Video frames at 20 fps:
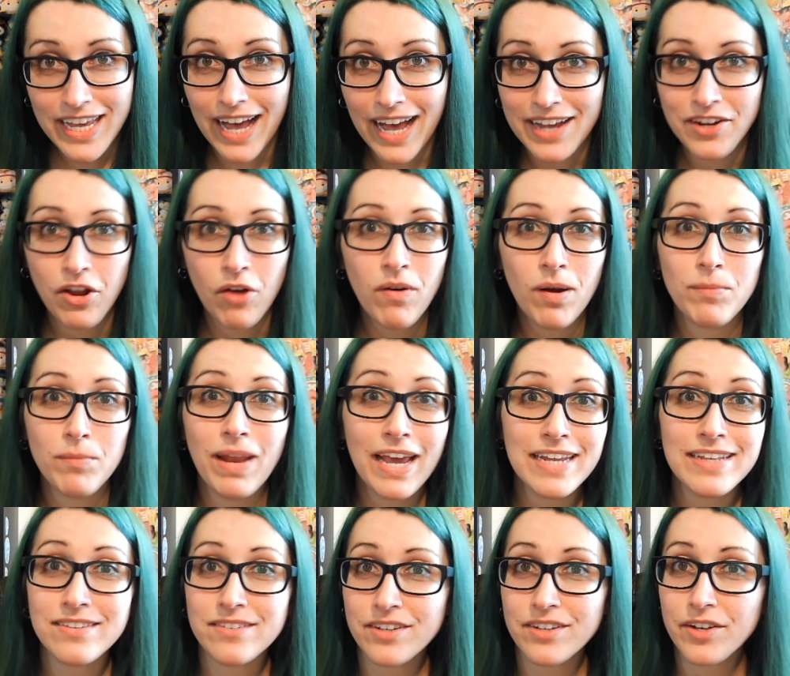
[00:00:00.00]
I know I'm
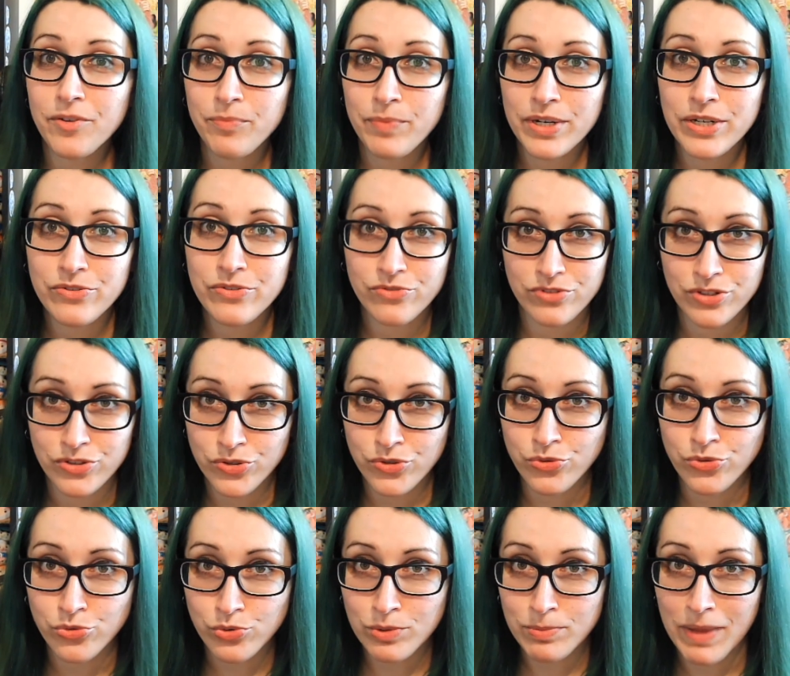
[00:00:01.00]
late compared to the
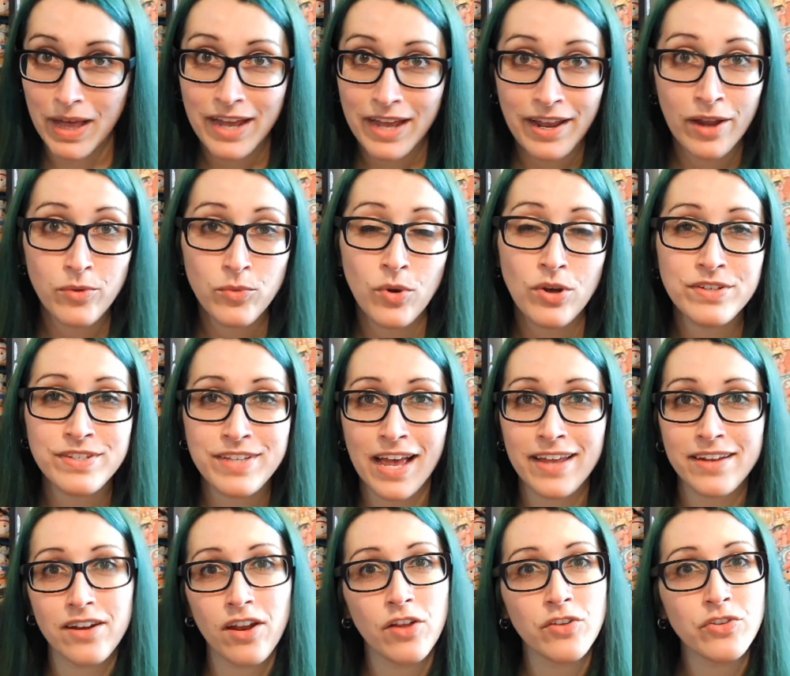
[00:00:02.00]
usual, but I was
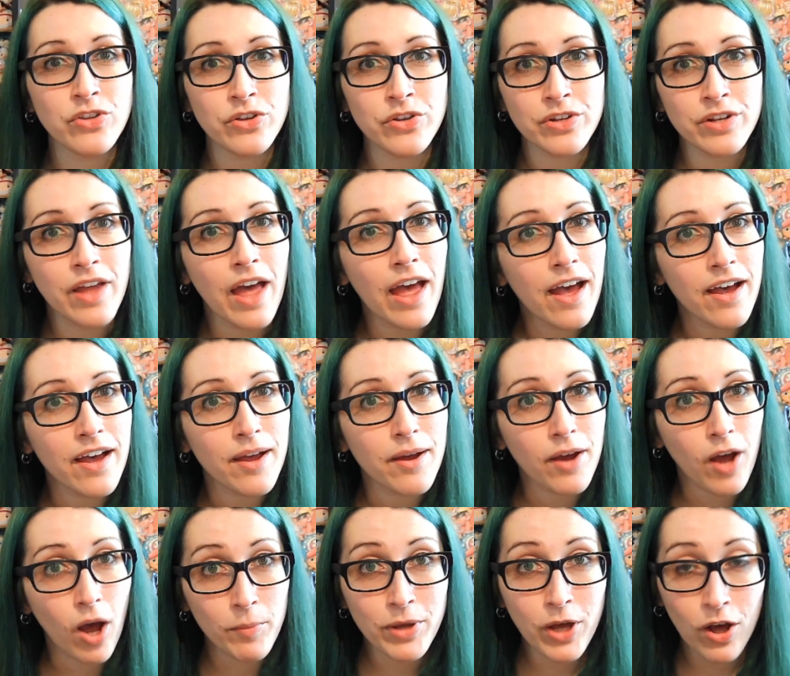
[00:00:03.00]
at London
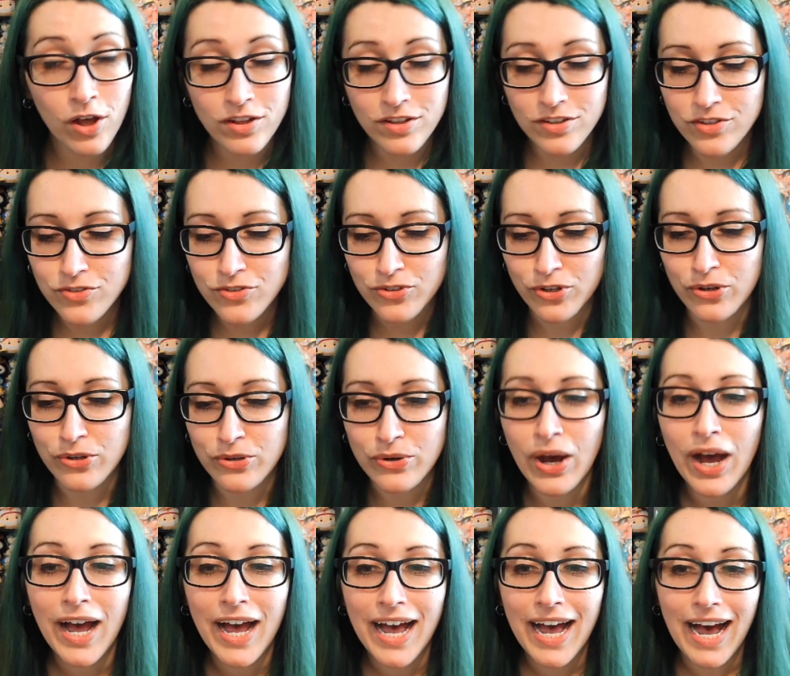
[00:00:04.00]
Comic Con, so
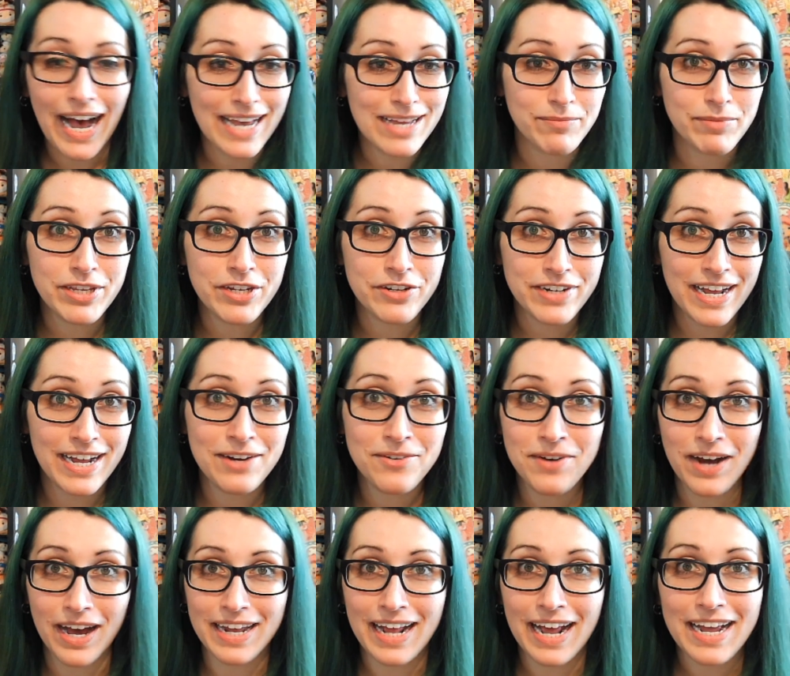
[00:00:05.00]
I am here now
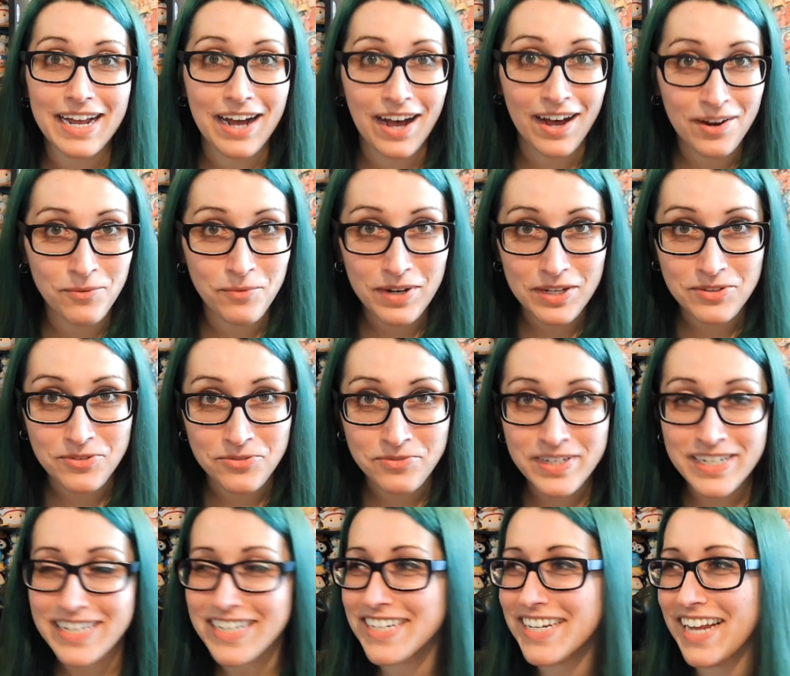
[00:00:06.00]
and I can't wait to read it.